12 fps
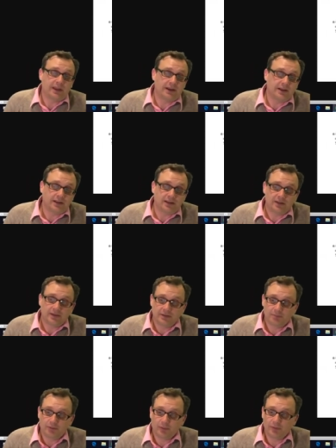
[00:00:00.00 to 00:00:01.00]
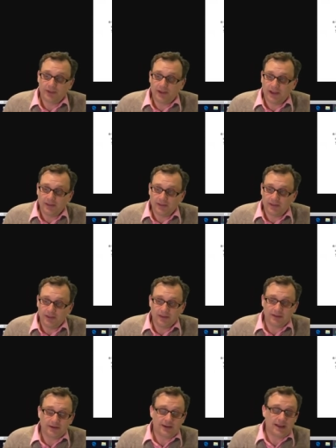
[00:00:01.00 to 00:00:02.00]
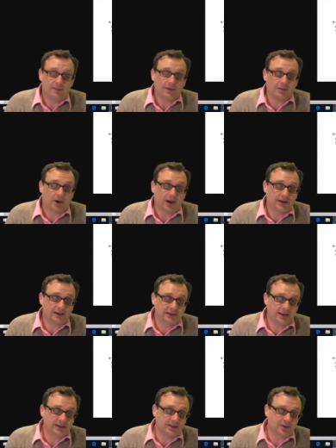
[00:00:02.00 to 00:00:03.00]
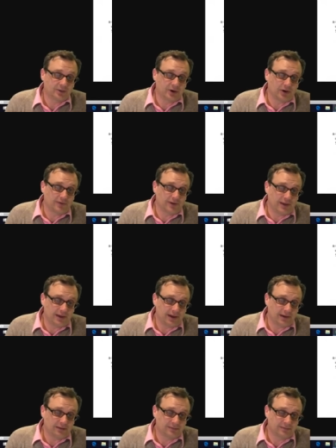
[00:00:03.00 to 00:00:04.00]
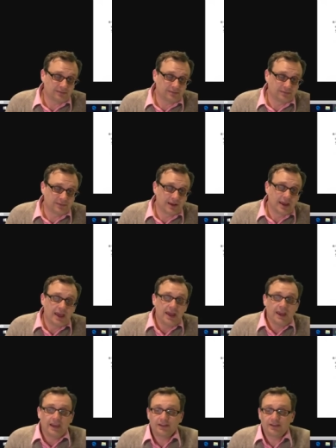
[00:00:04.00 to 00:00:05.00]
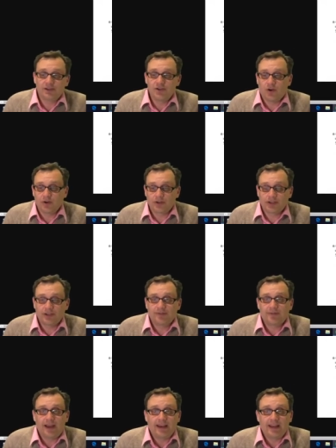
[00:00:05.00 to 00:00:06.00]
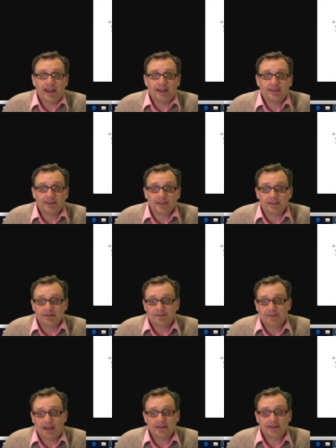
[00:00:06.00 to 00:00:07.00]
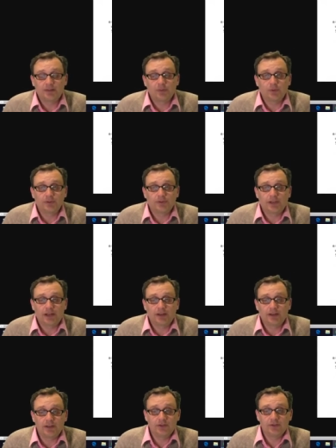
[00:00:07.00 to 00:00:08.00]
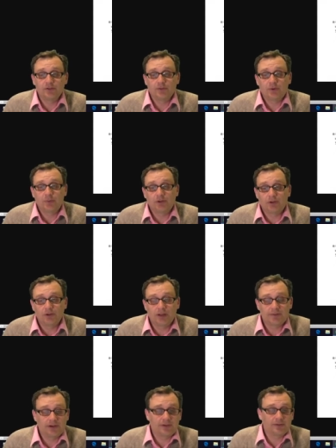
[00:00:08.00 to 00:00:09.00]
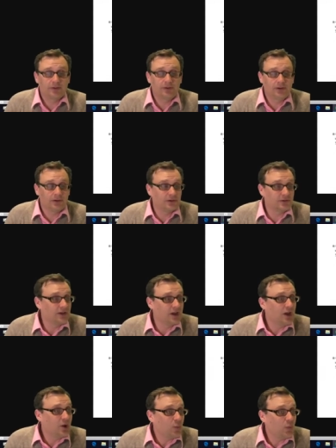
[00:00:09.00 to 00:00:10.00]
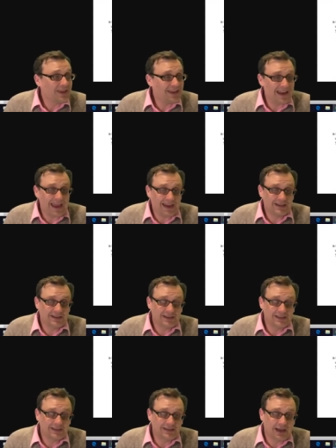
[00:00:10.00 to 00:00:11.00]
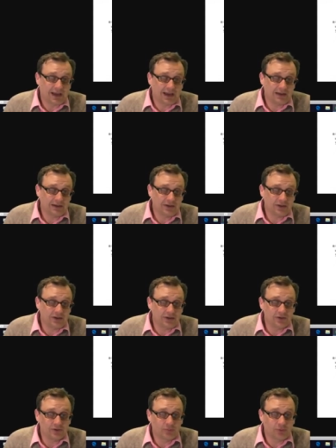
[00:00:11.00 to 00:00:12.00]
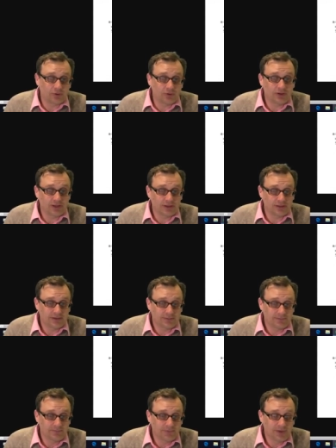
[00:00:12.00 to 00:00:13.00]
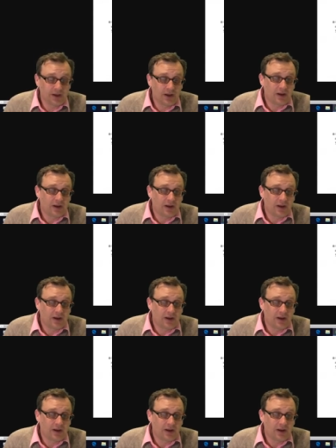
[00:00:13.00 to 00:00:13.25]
But then, probably the other thing to keep in mind is let's look over here it's not just fatty acids and fats that we'll start to use when we don't have enough glucose. We can actually start to use proteins.